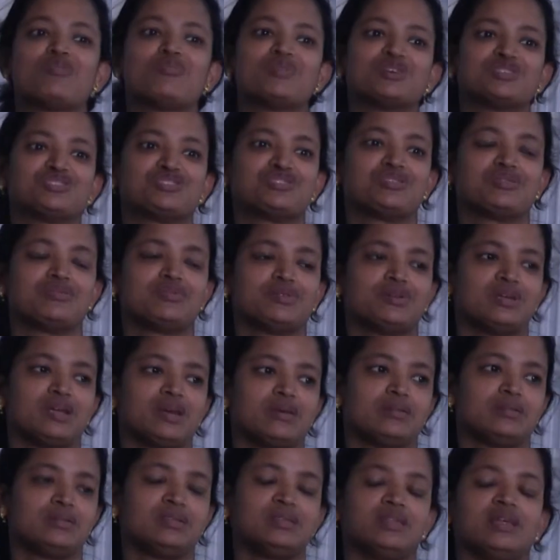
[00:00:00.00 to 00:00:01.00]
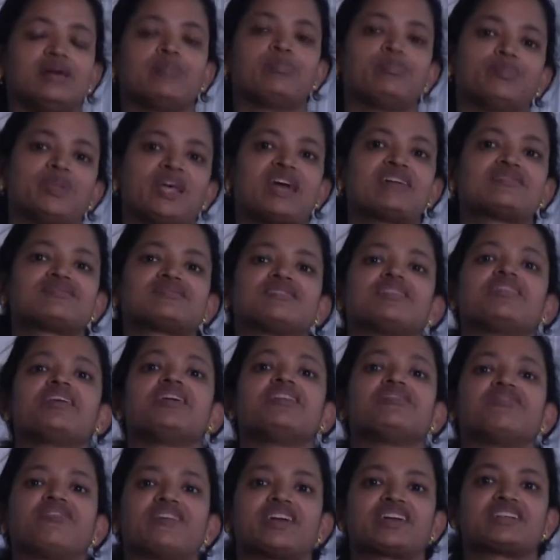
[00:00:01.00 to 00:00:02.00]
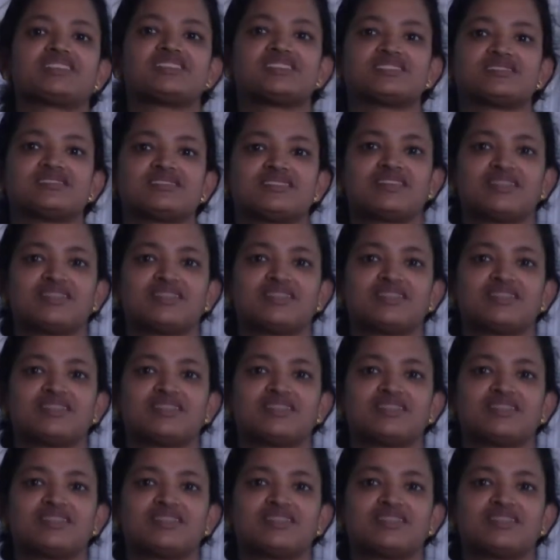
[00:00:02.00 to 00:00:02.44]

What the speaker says: how much the plants are infected.